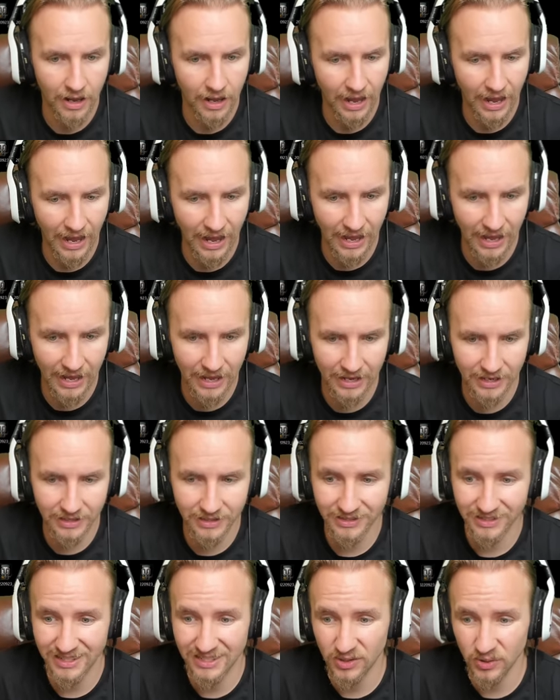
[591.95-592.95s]

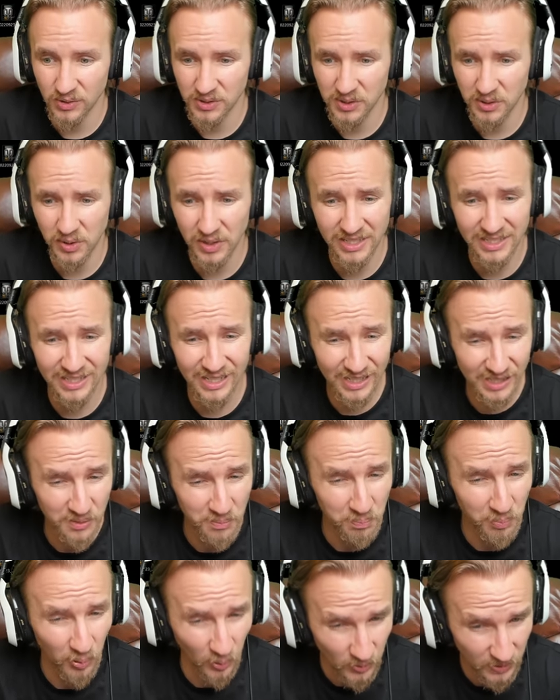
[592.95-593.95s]
And it's also got a
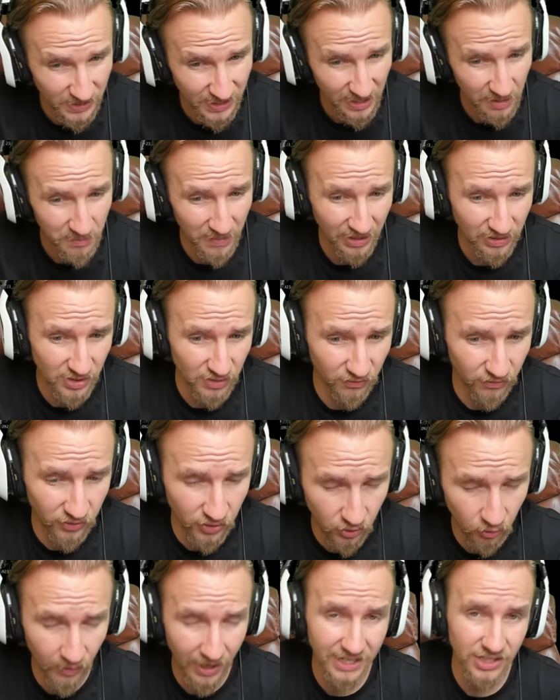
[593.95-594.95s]
disappointing amount of
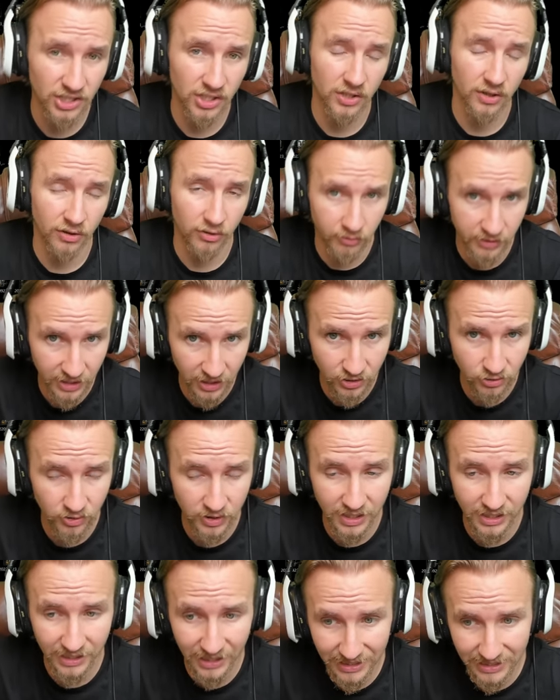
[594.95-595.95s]
view range,
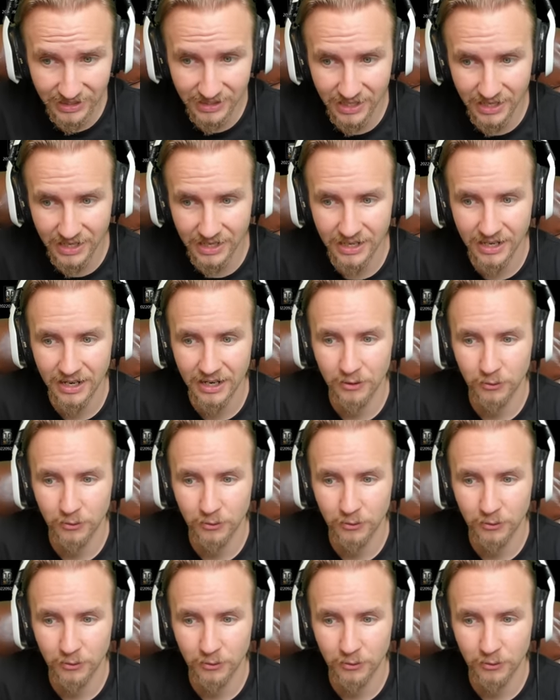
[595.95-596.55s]
390,